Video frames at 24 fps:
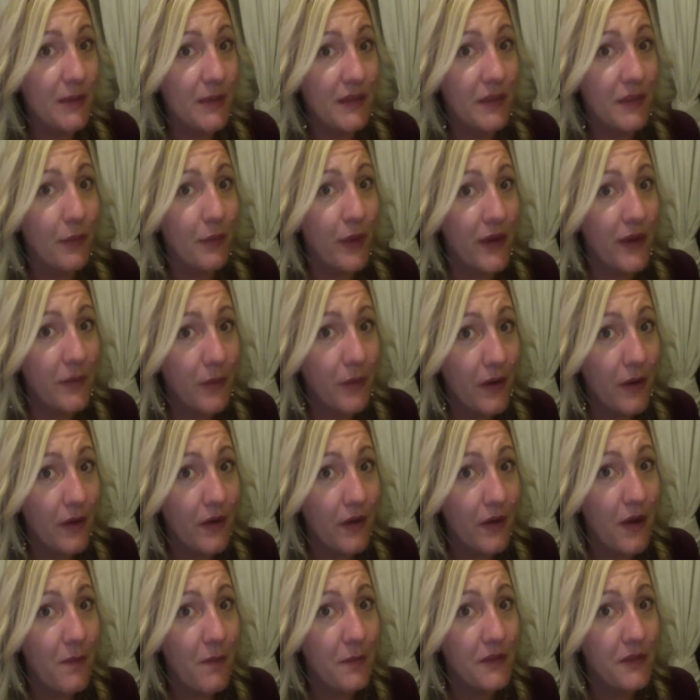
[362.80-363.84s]
the brand
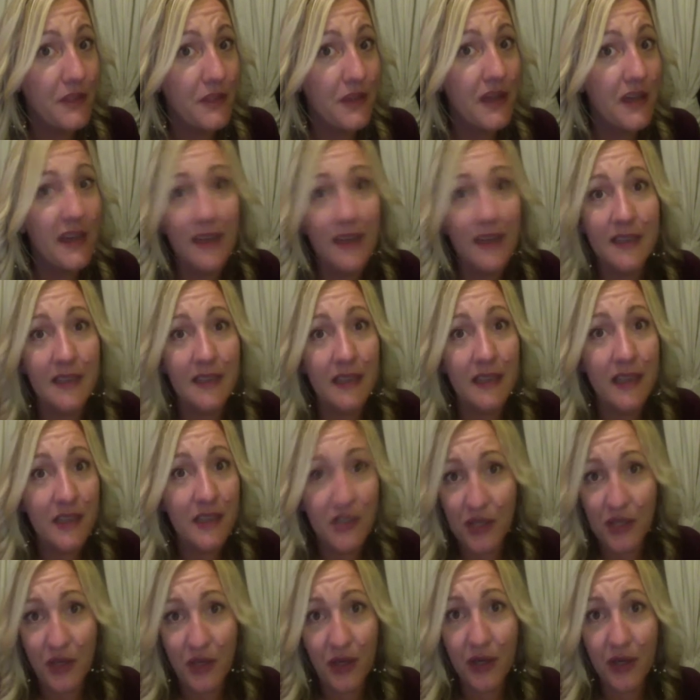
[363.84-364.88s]
partner opportunity, because
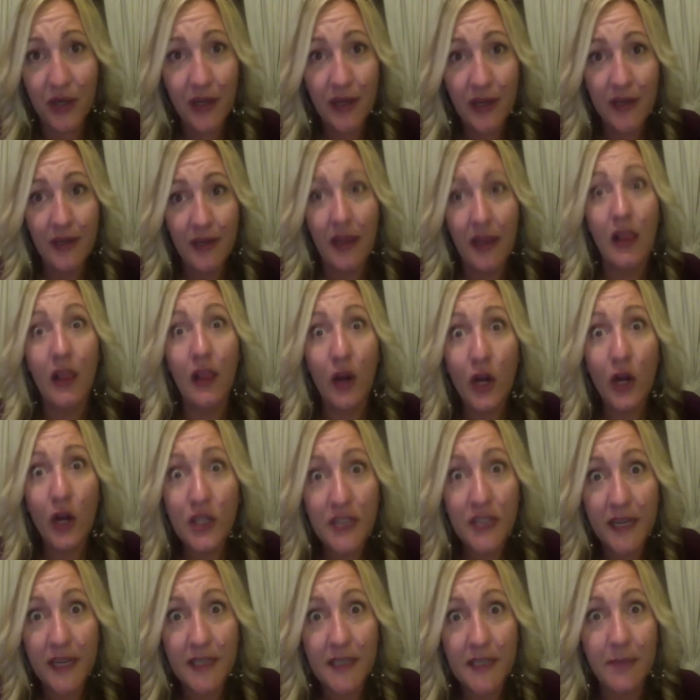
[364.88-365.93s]
unless you're
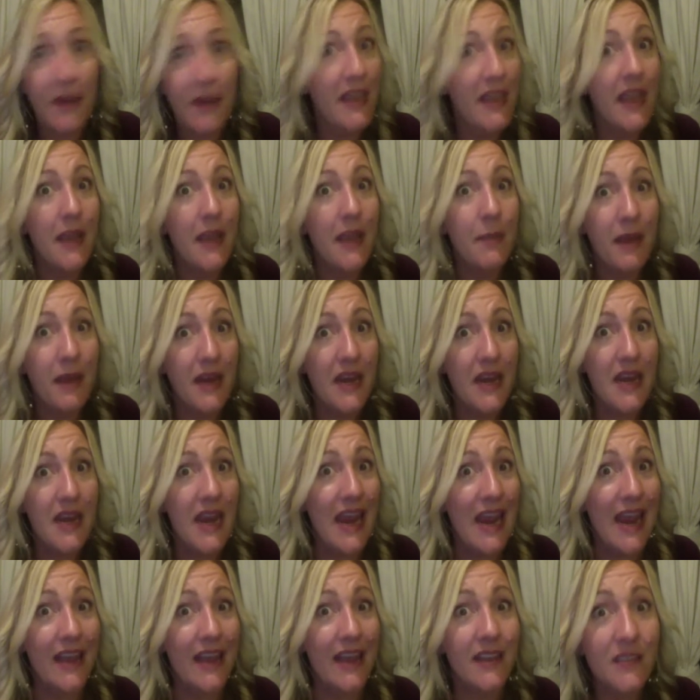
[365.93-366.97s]
allergic to making money
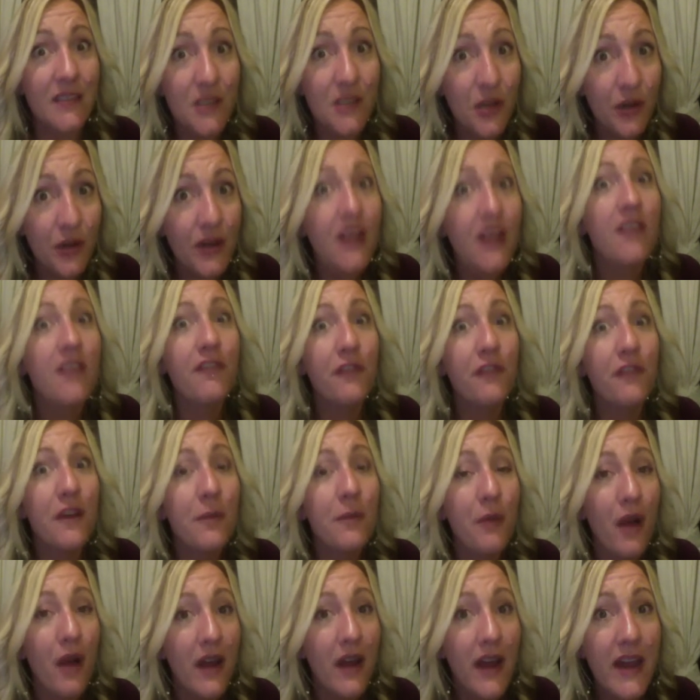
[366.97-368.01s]
and earning free
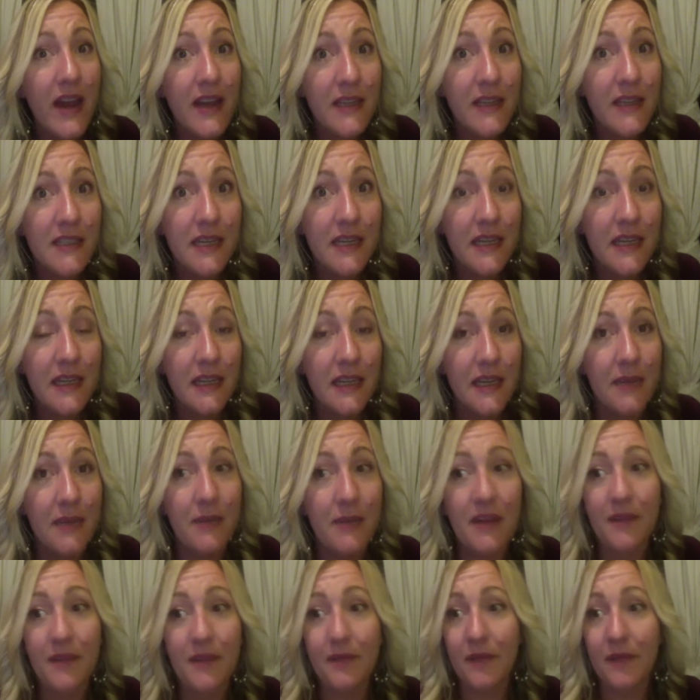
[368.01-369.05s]
product,
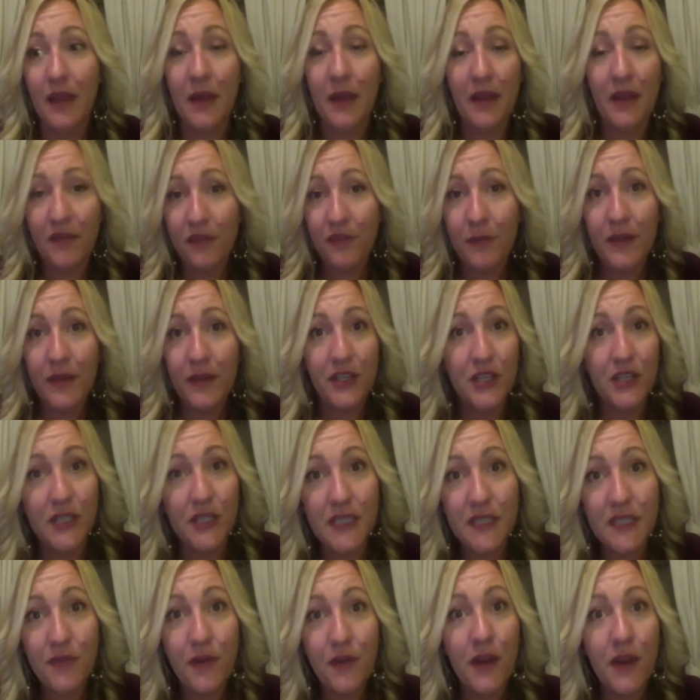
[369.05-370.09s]

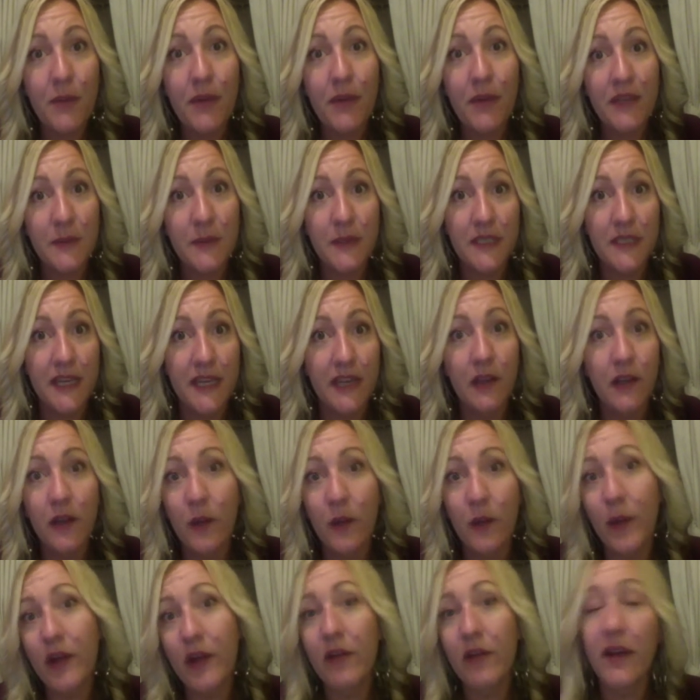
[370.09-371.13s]
information's free. You might as well take a
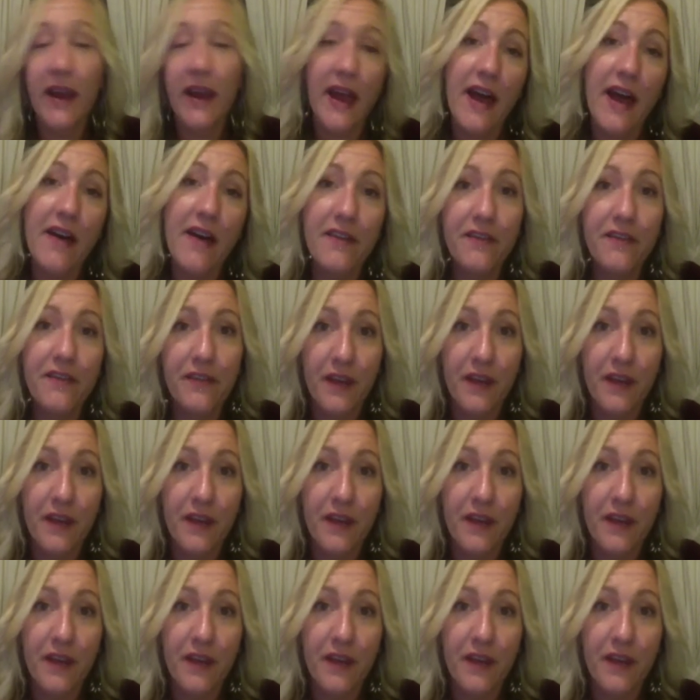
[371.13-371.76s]
look. Why don't I have